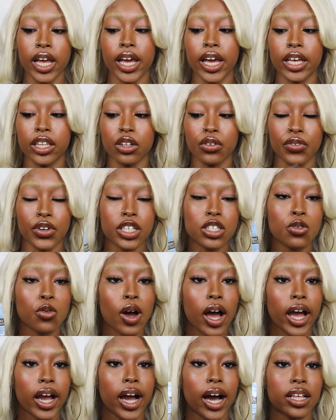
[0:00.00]
And the reason
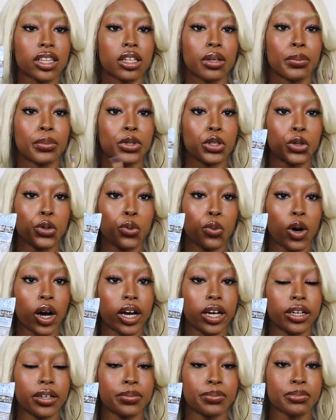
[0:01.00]
why I got the blue
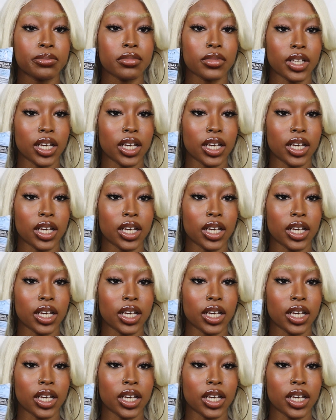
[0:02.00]
one